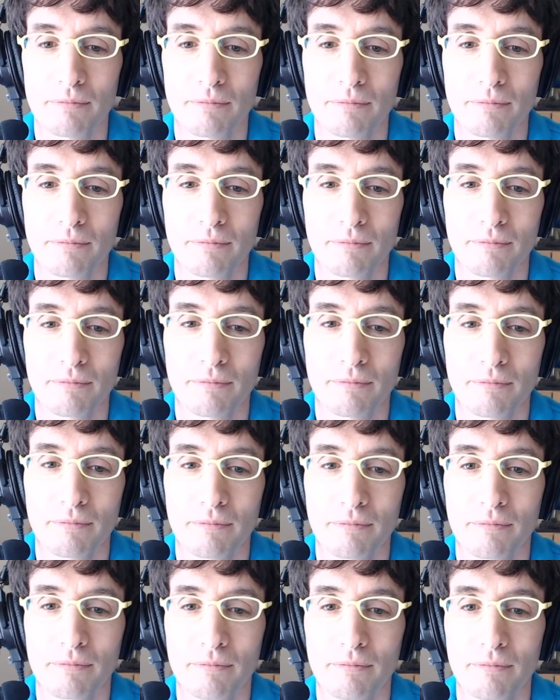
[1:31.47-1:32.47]

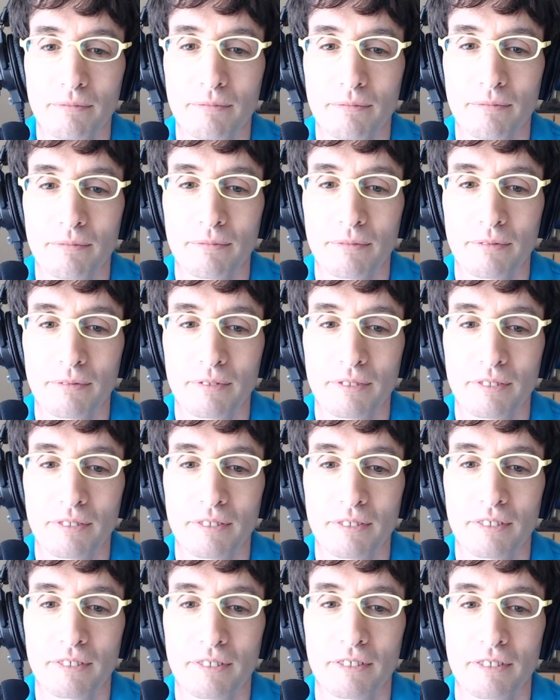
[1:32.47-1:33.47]

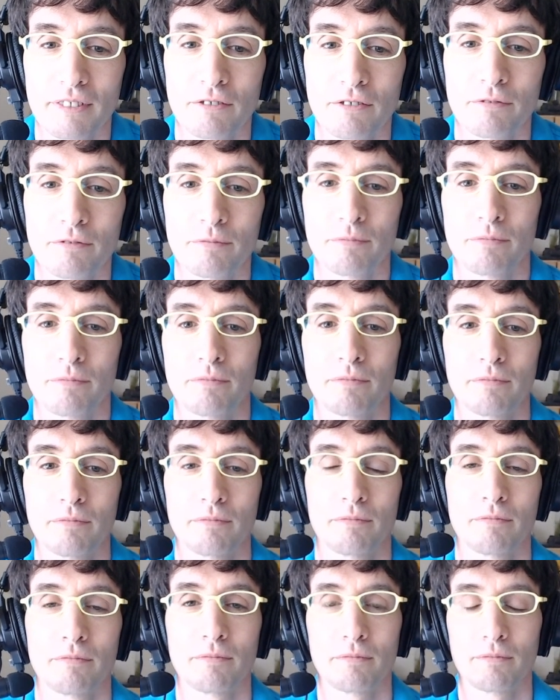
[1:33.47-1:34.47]

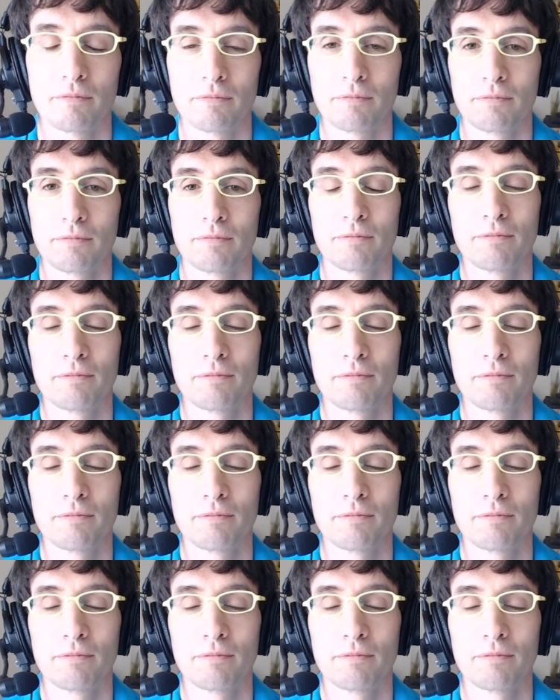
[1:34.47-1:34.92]
The person shown says nothing.